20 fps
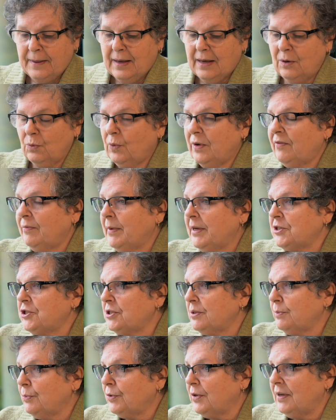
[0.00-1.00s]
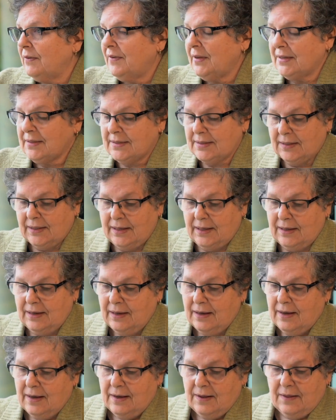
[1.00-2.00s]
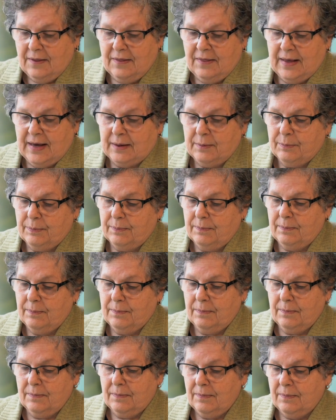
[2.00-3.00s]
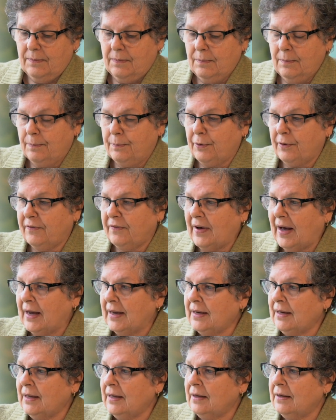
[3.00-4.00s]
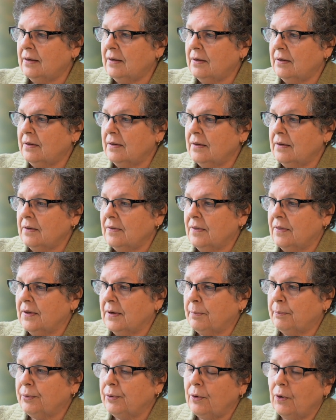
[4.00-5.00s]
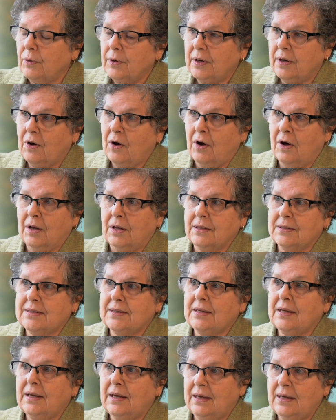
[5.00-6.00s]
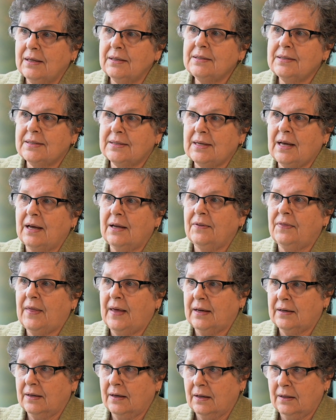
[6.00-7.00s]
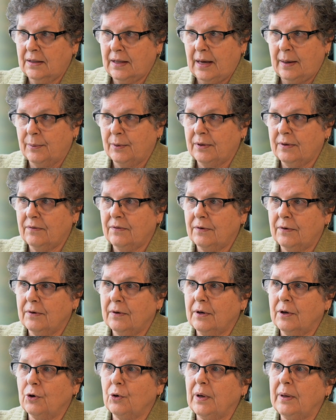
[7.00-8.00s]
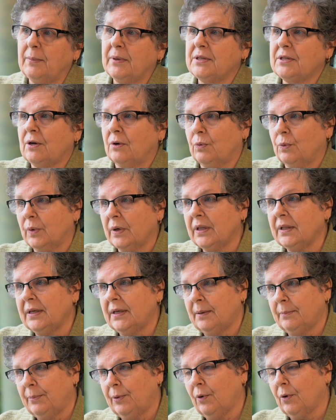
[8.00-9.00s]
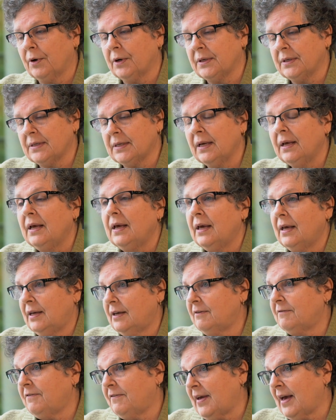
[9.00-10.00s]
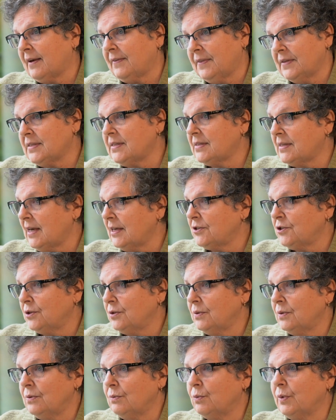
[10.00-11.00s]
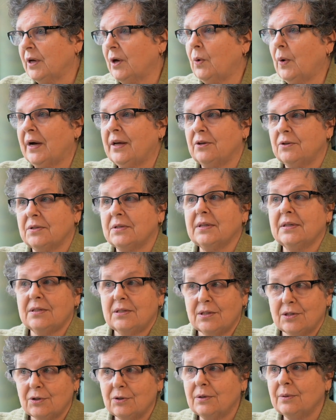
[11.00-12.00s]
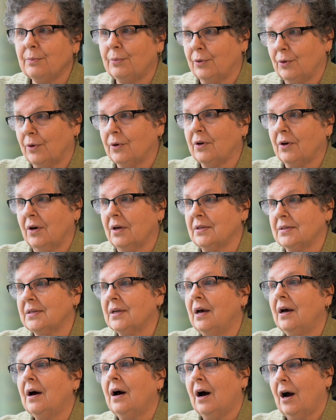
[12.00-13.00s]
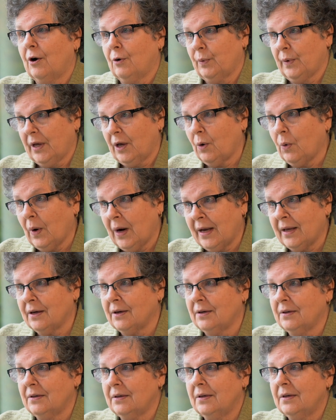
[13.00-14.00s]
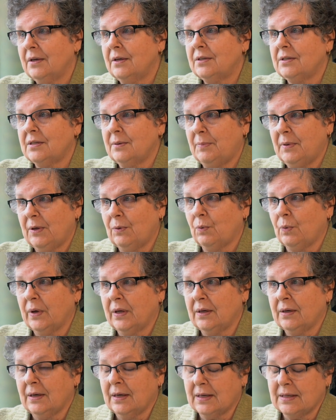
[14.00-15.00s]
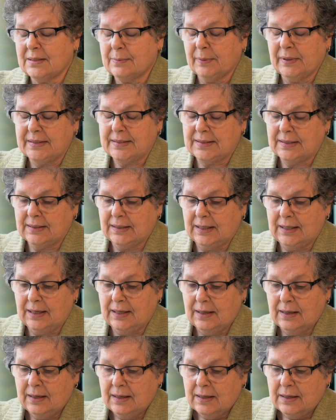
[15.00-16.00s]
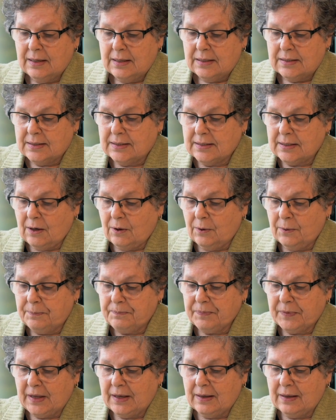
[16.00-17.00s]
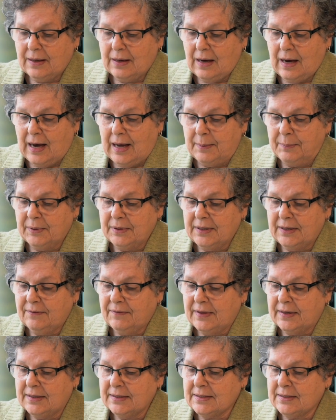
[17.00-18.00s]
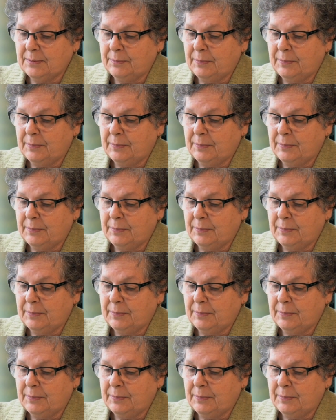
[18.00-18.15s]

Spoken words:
And we've mentioned previously that providing the protocols inside that collaborative agreement are really important. And in fact, the statute requires that certain protocols are required to be written explicitly. So I believe that it's